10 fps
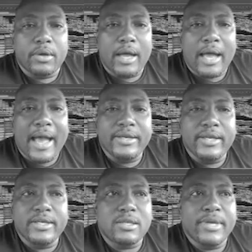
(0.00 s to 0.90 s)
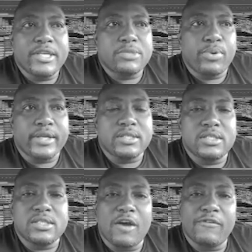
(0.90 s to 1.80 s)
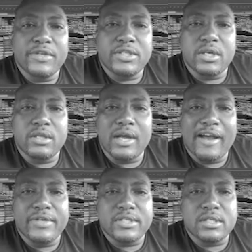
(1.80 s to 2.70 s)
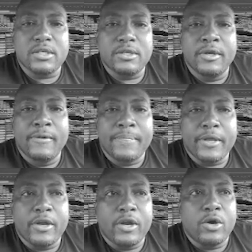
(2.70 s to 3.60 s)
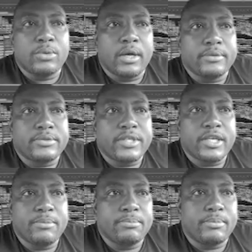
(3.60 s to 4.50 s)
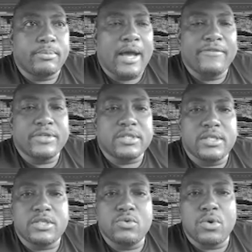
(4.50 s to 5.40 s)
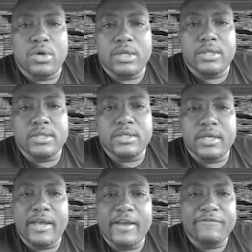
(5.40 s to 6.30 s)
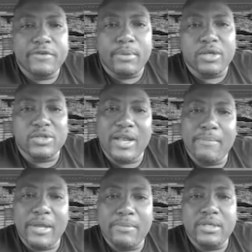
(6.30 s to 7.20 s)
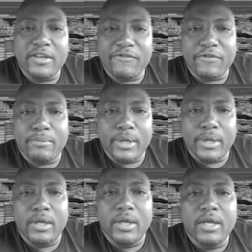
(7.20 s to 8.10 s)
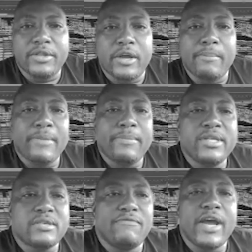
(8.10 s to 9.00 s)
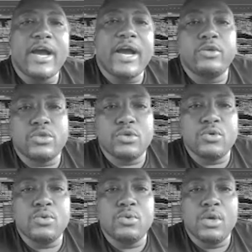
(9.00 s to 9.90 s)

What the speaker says: ideas and best practices off of each other. Obviously, Tim obviously is in New Orleans and doesn't have football, so that may be different, but there may be some value to,